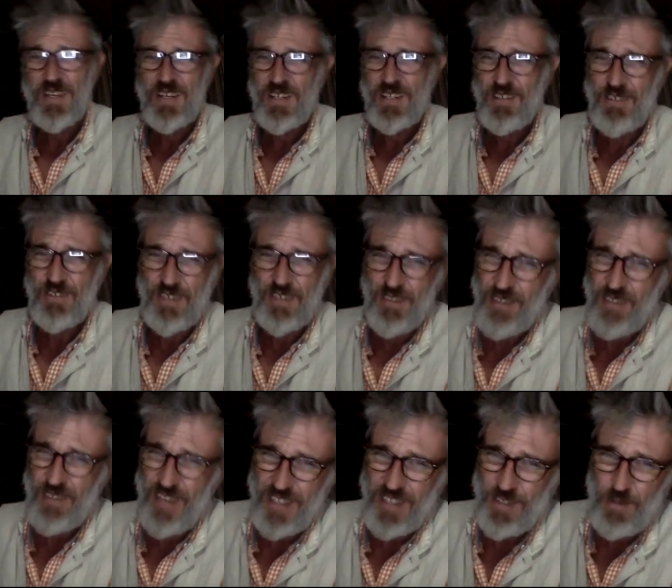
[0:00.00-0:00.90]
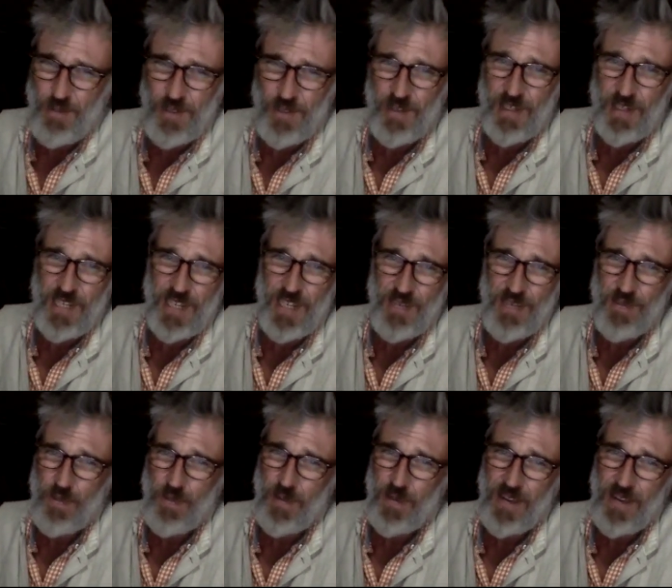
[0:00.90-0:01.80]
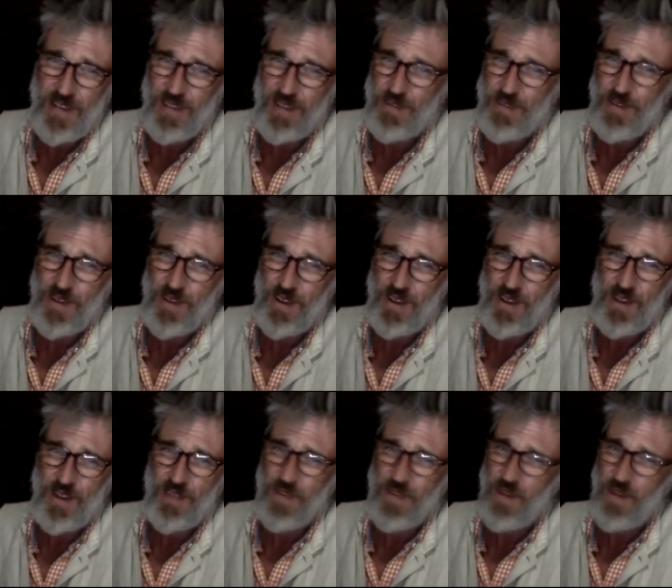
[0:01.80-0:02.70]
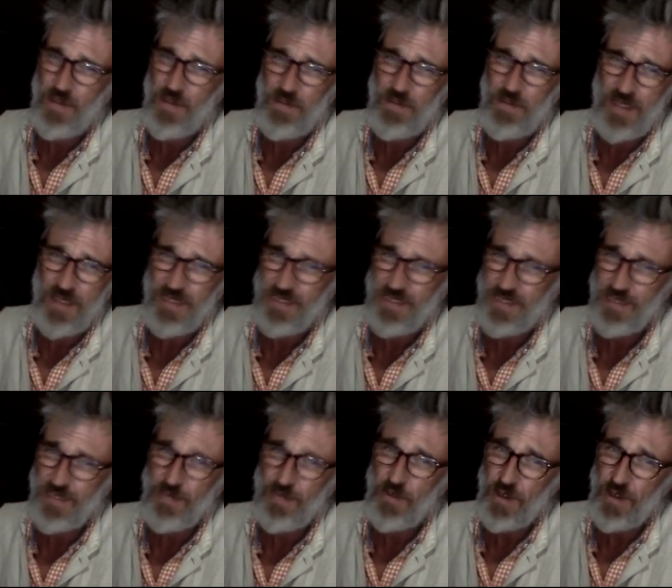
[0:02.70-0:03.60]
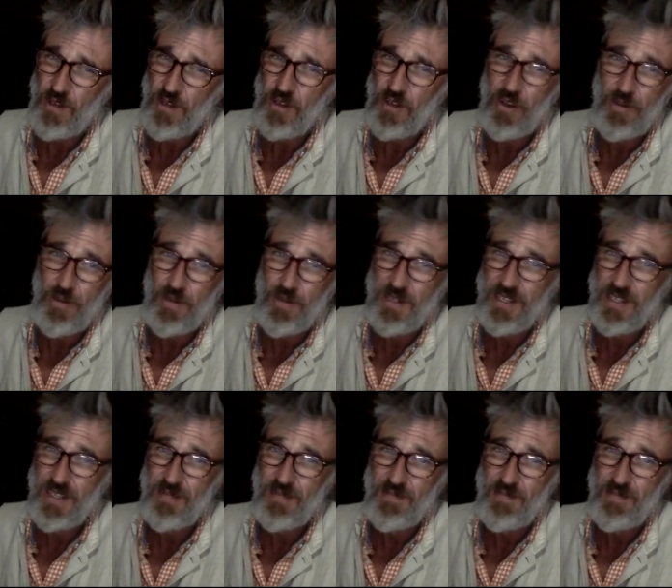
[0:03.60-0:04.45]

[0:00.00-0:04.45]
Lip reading: Regrets when you leave the plane of earth are massive, quite commonly,